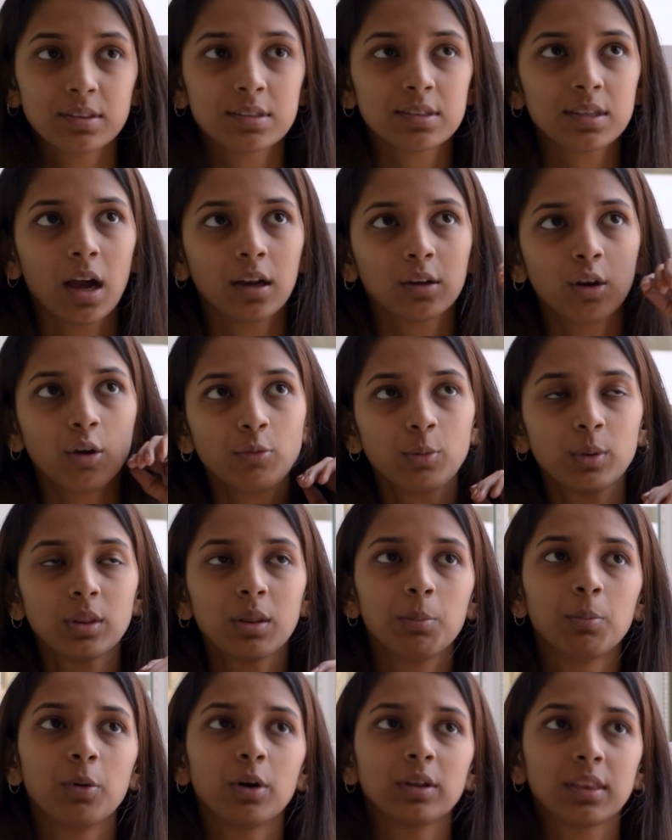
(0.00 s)
Start off with
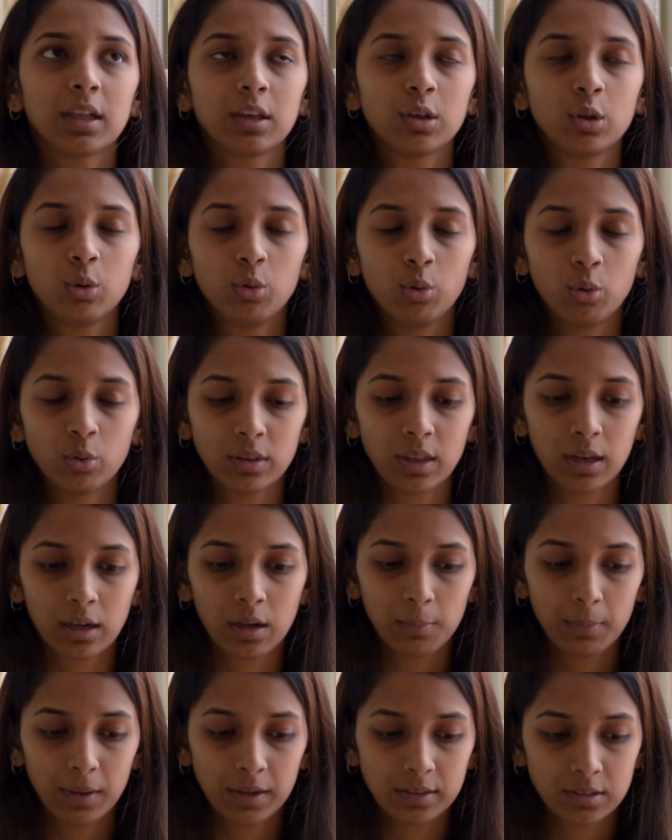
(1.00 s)
a book that you know that
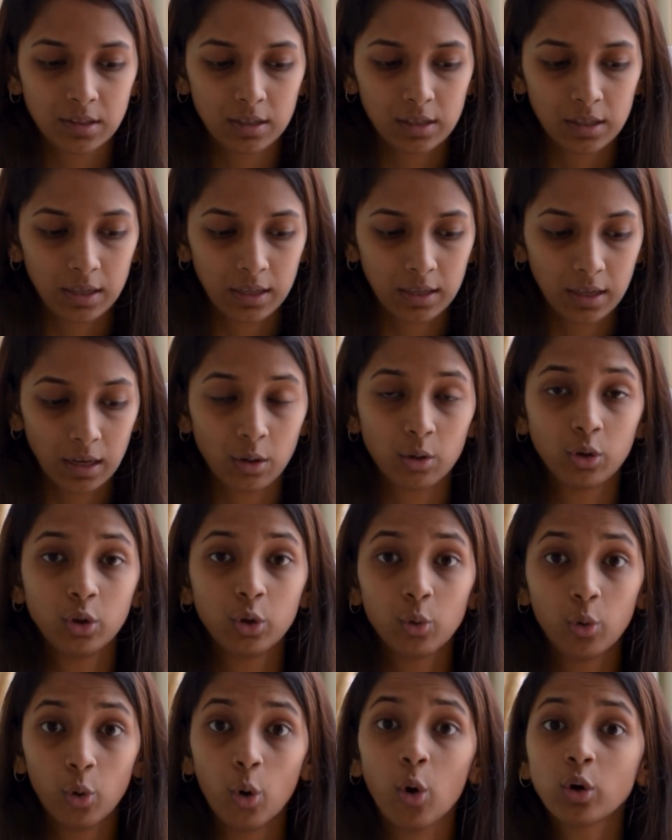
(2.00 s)
will basically get
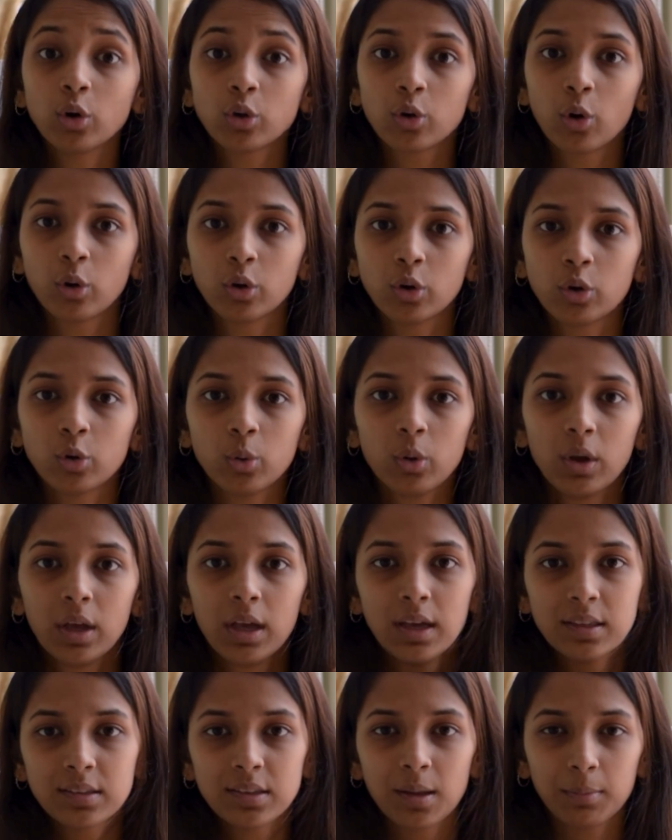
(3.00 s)
you hooked onto,
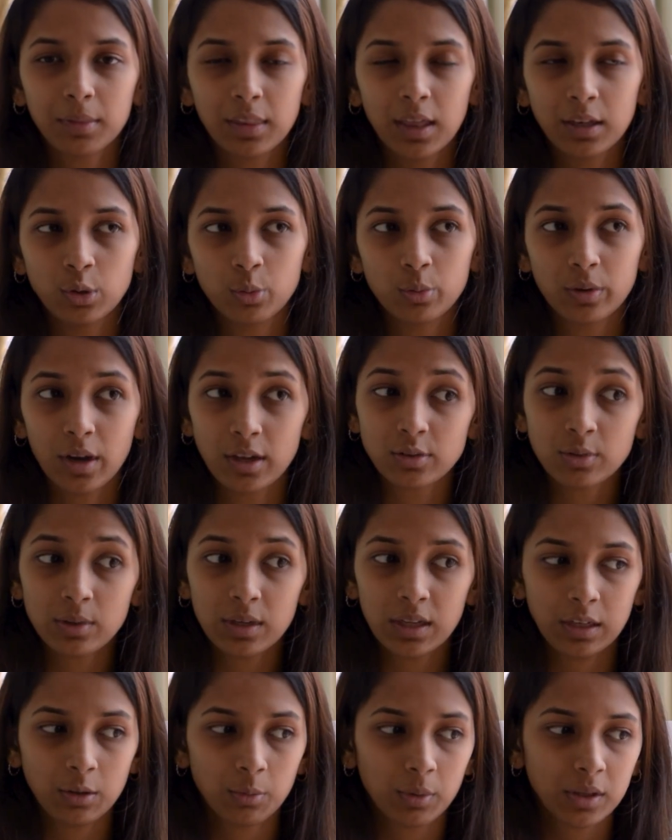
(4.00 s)
something that you
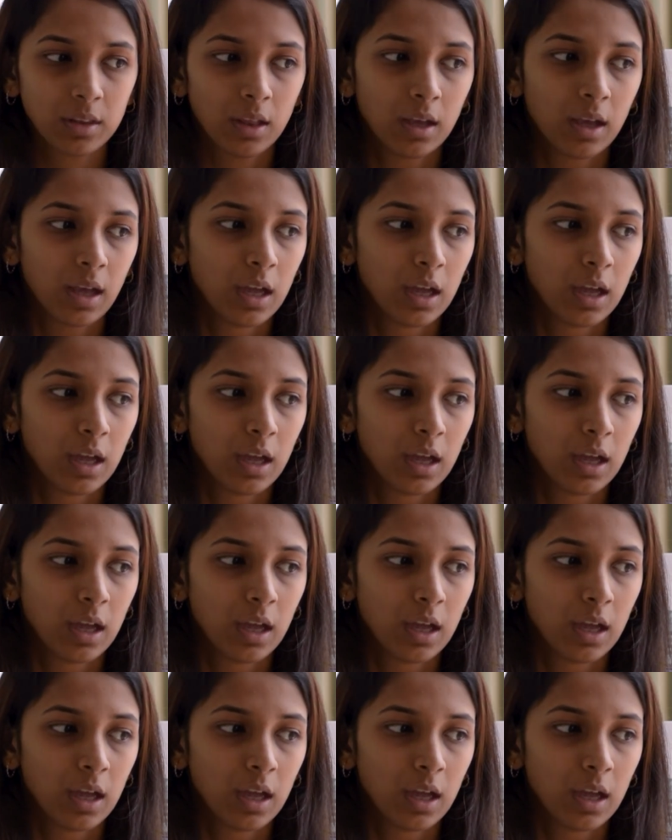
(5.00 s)
resonate with.